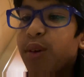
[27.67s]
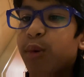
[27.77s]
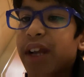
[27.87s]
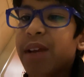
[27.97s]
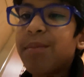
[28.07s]

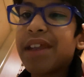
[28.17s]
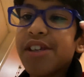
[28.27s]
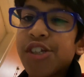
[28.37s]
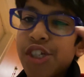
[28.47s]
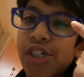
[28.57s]
recommend
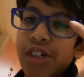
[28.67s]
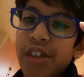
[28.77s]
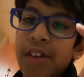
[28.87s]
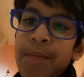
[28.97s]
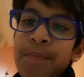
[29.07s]
you should.
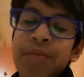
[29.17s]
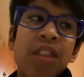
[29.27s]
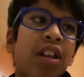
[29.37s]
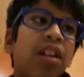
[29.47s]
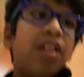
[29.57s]

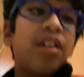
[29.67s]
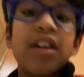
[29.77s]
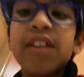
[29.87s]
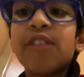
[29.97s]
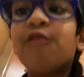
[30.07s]

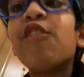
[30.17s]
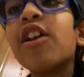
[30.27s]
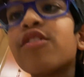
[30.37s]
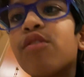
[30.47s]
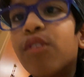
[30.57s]
In the
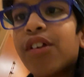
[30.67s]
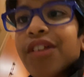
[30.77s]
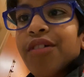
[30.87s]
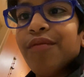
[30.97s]
first course,